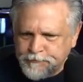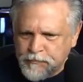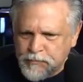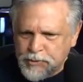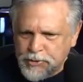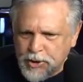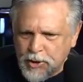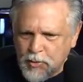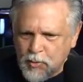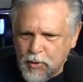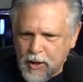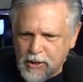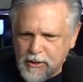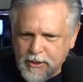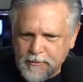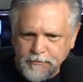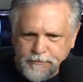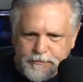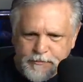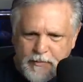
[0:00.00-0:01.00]
So
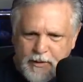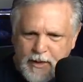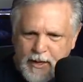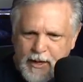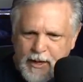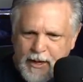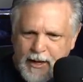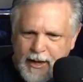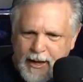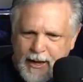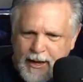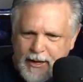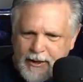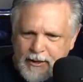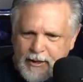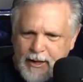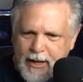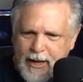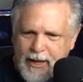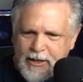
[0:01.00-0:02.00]
welcome. And
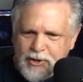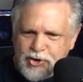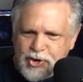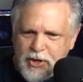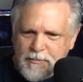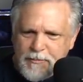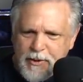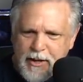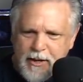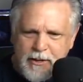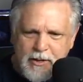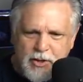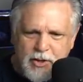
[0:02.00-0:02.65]
hey, GP,